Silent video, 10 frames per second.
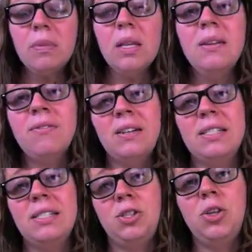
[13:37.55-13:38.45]
that if I
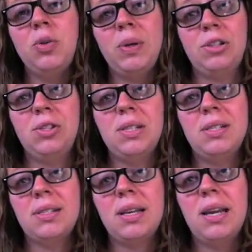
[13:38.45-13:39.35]
did 2
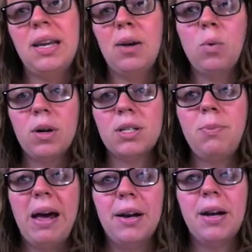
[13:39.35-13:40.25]
inches, it worked
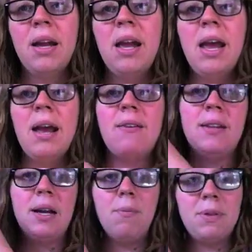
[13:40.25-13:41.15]
better. And
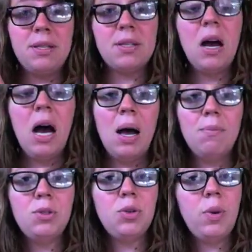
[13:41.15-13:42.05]
then up at the
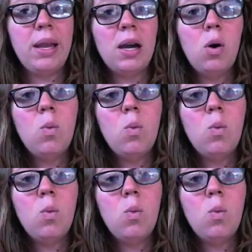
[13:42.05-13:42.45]
top, doing a